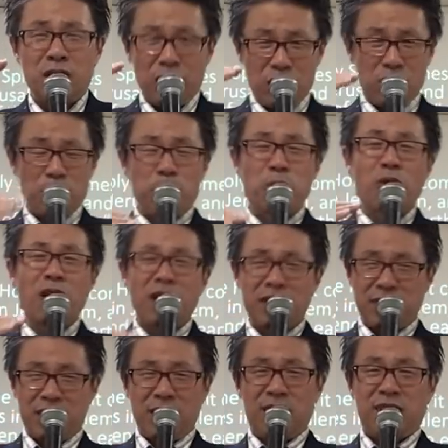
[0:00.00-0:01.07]
it's a
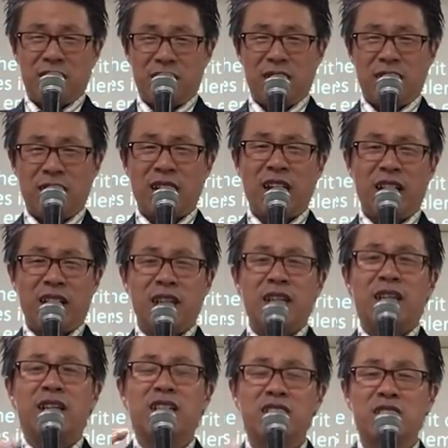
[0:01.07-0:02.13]
process. Okay,
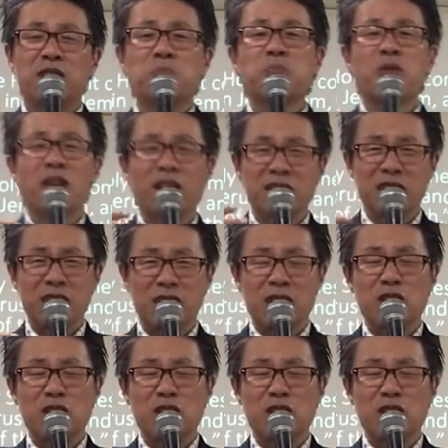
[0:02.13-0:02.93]
it is a process.